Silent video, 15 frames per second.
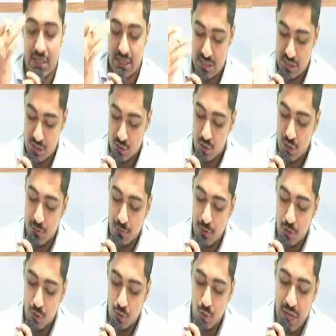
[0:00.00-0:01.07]
So if you
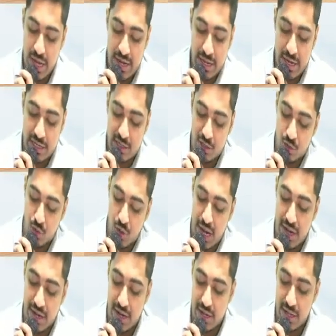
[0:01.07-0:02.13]
do an into
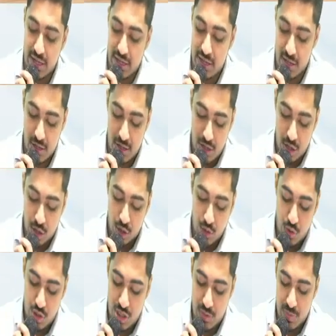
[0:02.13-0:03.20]
100 here, you
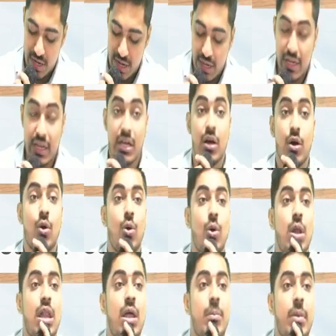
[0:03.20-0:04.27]
should be writing a whole
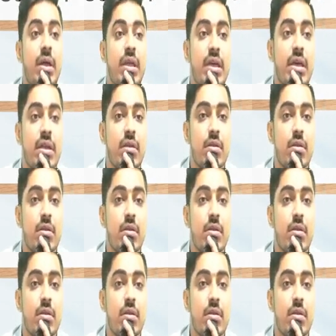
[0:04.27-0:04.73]
number here.